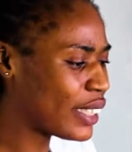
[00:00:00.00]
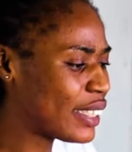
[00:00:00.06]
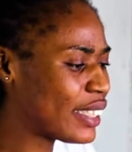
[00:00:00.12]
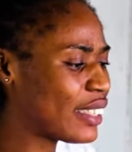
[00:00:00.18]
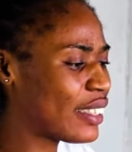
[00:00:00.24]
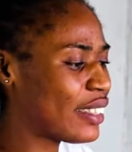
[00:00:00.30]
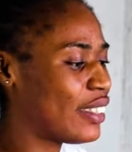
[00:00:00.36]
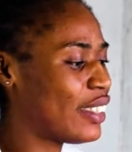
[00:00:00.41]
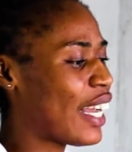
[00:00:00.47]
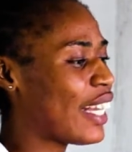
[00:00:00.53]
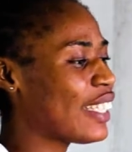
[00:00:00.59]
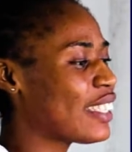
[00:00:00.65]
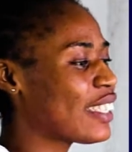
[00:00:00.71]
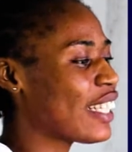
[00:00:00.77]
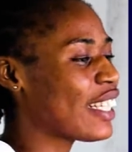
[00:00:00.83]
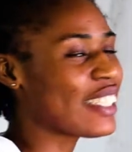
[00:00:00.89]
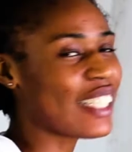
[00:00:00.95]
is
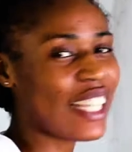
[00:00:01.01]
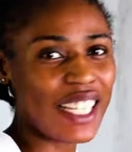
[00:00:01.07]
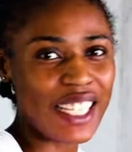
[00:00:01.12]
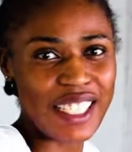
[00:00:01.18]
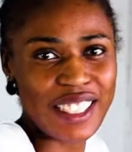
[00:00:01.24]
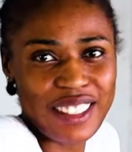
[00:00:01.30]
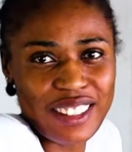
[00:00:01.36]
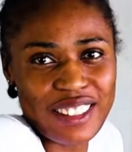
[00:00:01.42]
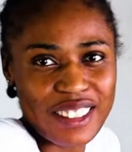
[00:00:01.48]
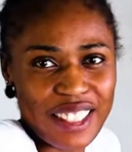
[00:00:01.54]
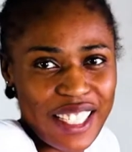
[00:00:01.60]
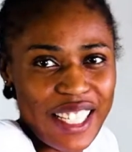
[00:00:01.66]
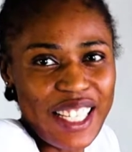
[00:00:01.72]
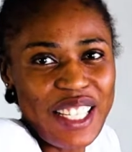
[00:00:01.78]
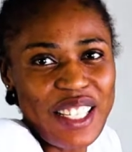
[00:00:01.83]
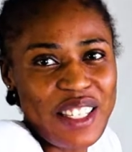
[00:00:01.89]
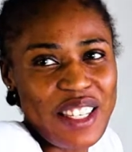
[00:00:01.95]
just sitting
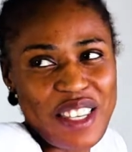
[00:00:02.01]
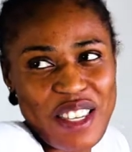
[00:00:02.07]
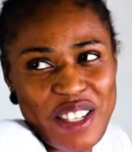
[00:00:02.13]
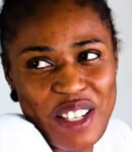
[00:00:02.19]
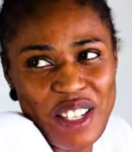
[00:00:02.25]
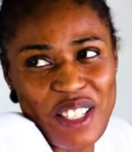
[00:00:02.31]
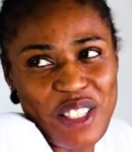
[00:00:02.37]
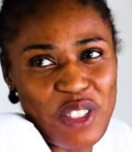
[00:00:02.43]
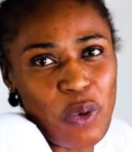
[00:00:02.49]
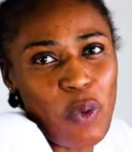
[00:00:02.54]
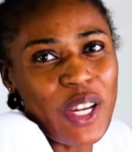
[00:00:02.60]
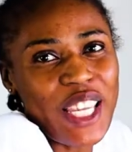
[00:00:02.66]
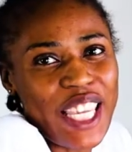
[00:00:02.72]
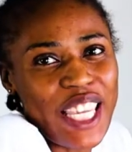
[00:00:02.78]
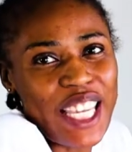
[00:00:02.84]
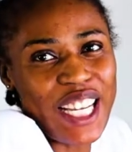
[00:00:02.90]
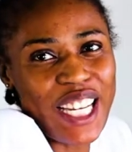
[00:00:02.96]
in,
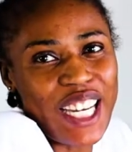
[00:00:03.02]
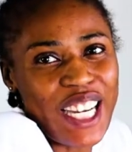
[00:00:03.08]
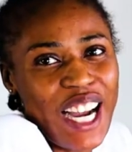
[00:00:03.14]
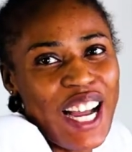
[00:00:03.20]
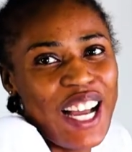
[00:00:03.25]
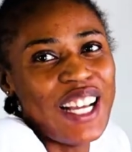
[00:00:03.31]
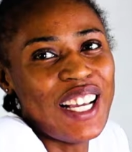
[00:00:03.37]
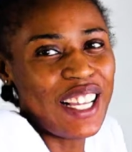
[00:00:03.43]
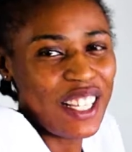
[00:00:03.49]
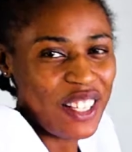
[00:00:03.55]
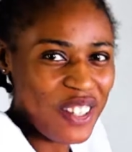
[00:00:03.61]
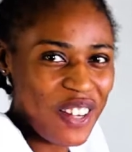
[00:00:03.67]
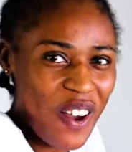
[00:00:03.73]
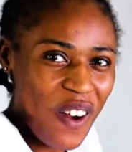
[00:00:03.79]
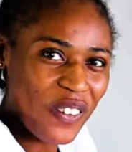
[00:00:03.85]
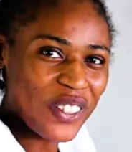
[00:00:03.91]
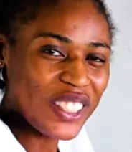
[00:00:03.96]
soaking,
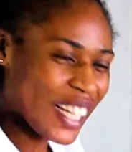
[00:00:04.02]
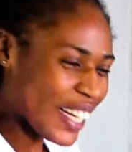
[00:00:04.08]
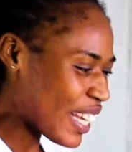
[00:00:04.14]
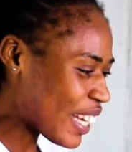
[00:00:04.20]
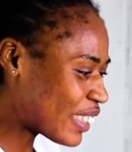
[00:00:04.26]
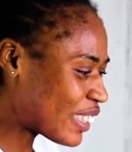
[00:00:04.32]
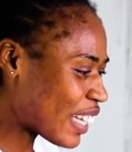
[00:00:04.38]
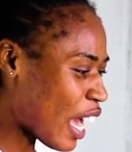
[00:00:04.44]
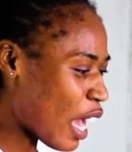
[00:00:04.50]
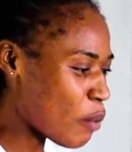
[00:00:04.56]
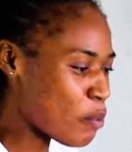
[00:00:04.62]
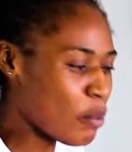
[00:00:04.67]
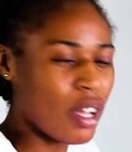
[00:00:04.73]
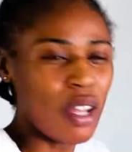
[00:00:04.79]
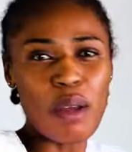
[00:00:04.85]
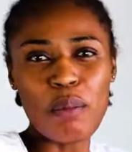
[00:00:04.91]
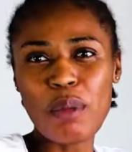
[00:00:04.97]
you know, taking
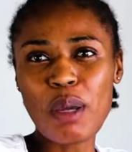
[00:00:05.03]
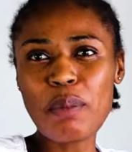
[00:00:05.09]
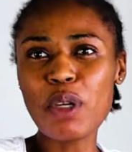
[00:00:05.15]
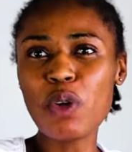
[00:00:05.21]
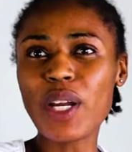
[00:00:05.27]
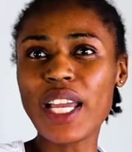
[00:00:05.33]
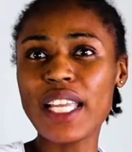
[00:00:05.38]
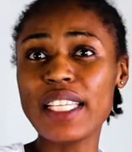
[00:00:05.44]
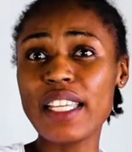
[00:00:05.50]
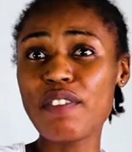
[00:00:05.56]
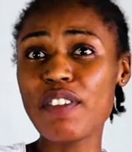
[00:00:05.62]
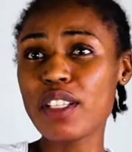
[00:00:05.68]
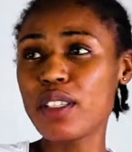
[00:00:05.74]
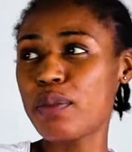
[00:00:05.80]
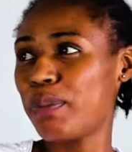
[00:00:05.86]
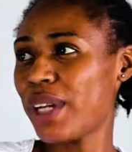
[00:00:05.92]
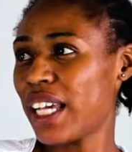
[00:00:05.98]
time. Maybe you can leave
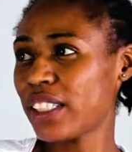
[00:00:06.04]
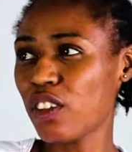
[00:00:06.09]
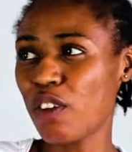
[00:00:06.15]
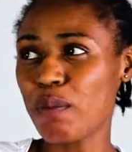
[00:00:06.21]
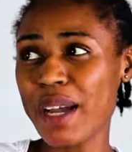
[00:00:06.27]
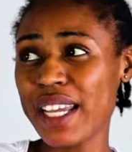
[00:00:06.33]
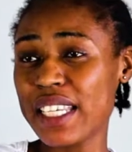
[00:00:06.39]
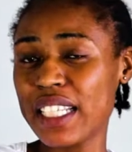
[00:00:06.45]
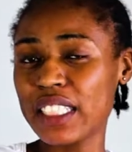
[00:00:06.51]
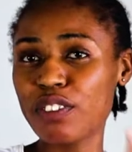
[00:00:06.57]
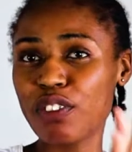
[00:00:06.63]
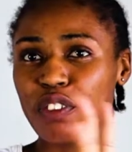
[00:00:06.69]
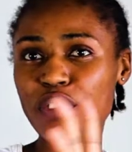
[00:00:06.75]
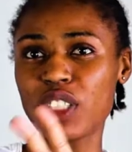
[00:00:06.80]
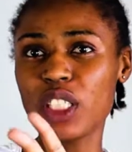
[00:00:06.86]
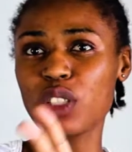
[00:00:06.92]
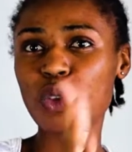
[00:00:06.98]
it plus or minus
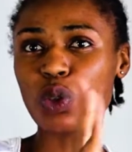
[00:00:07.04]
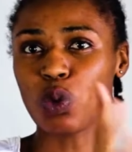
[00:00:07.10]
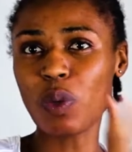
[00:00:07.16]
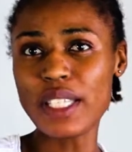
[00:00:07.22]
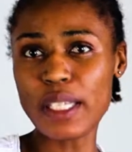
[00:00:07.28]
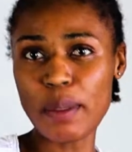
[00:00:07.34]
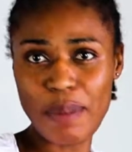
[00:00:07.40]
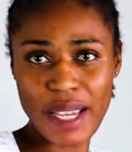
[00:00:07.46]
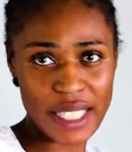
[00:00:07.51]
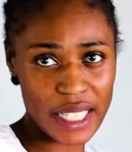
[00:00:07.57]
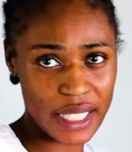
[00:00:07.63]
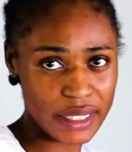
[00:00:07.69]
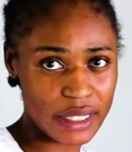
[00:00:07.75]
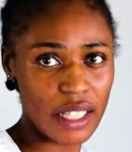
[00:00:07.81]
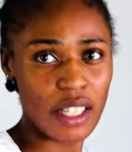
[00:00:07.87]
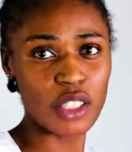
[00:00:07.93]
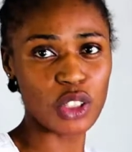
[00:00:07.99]
15 to 20
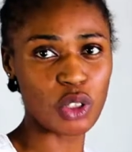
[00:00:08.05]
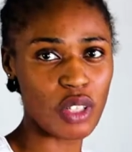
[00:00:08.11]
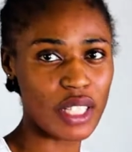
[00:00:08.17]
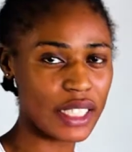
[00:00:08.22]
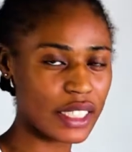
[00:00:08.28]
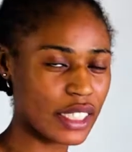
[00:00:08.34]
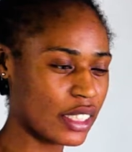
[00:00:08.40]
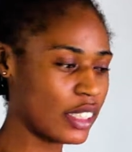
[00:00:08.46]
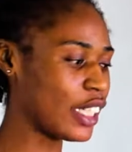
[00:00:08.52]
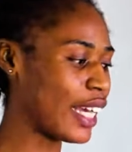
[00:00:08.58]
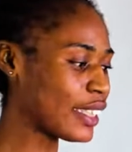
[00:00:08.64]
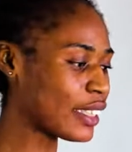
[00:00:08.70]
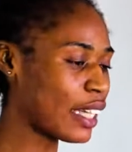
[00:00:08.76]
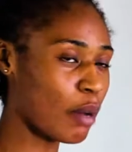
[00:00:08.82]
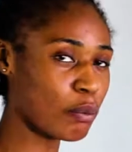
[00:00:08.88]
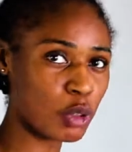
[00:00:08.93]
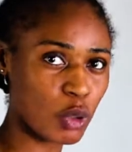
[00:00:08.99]
minutes so that it
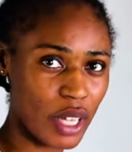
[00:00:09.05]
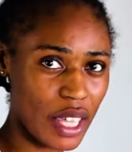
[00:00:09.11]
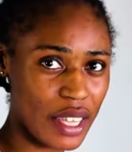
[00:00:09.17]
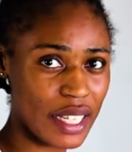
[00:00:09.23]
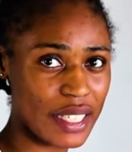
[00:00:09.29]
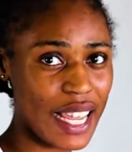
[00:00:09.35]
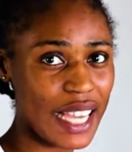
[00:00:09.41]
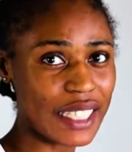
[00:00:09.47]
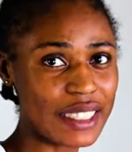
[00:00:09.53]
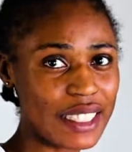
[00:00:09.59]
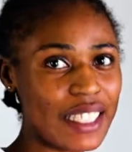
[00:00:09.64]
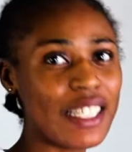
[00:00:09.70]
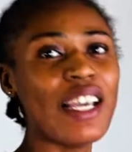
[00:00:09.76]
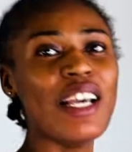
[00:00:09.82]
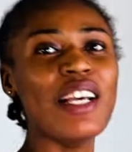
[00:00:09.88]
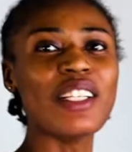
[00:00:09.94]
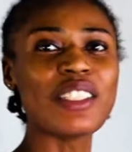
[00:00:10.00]
just come together
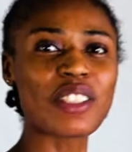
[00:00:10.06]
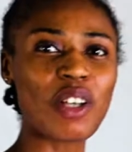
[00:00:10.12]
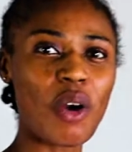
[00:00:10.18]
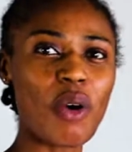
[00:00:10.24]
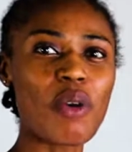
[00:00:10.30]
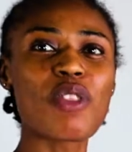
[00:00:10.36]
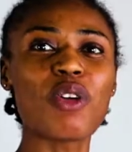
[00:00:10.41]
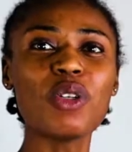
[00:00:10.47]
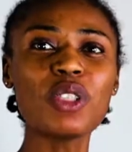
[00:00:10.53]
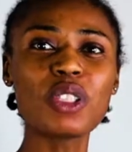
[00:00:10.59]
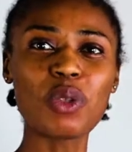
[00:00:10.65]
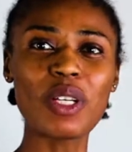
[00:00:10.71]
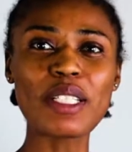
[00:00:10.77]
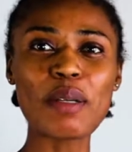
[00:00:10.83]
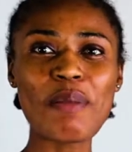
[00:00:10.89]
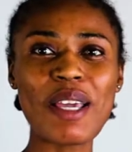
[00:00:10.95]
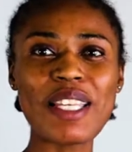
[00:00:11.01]
nicely. So those
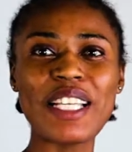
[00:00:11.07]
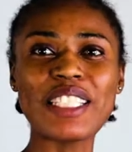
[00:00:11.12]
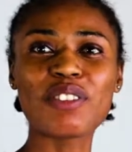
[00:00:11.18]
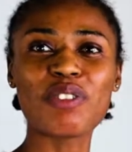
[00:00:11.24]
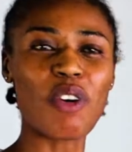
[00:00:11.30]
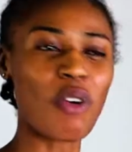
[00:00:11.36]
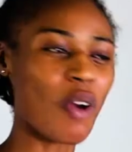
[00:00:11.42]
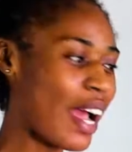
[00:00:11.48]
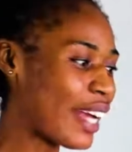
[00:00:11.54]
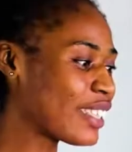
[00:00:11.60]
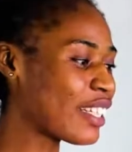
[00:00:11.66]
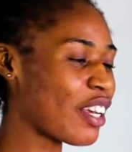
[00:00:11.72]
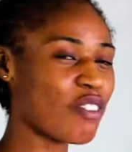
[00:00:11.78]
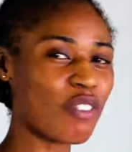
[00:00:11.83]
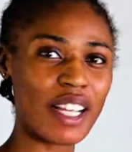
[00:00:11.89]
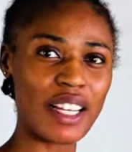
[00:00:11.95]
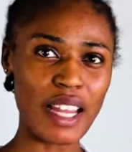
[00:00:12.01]
20 minutes for us
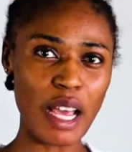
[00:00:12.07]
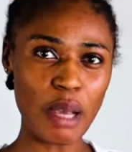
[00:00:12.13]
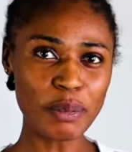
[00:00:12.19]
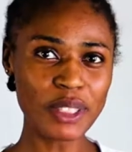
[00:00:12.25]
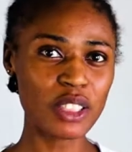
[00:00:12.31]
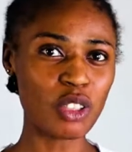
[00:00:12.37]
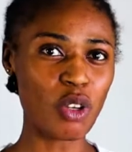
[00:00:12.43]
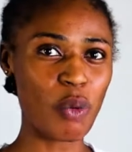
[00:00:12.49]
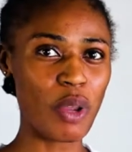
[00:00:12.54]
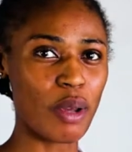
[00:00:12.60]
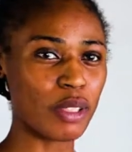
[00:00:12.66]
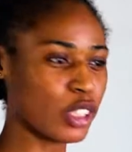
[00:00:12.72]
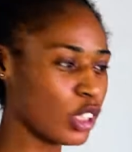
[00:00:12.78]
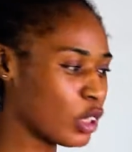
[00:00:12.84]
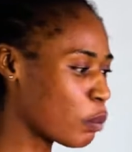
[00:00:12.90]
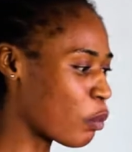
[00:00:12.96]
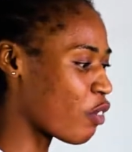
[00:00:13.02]
have elapsed, so we are
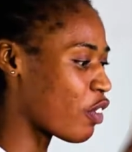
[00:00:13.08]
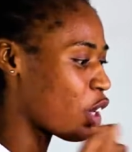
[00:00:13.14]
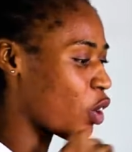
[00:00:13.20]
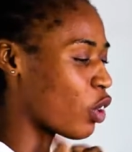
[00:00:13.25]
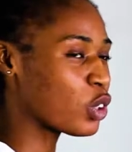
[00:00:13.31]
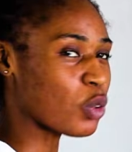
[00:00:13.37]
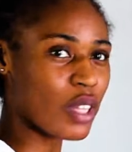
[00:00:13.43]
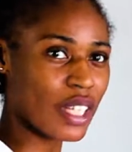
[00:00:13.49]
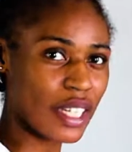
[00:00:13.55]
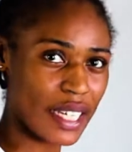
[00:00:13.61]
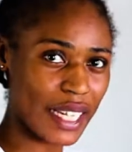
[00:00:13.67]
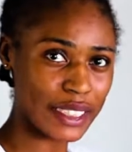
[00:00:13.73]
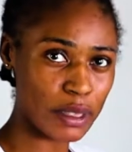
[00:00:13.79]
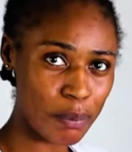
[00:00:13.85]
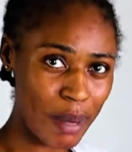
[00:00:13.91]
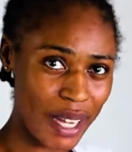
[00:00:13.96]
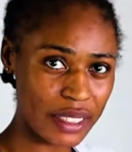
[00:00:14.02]
just moving on to the
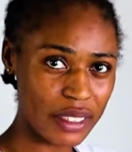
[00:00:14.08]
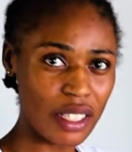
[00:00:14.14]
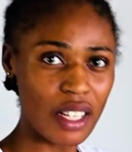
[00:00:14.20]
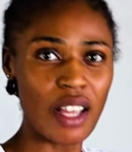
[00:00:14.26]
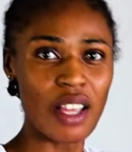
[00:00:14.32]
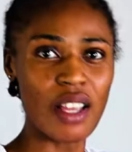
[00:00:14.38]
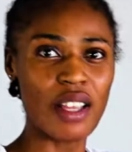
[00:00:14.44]
next part.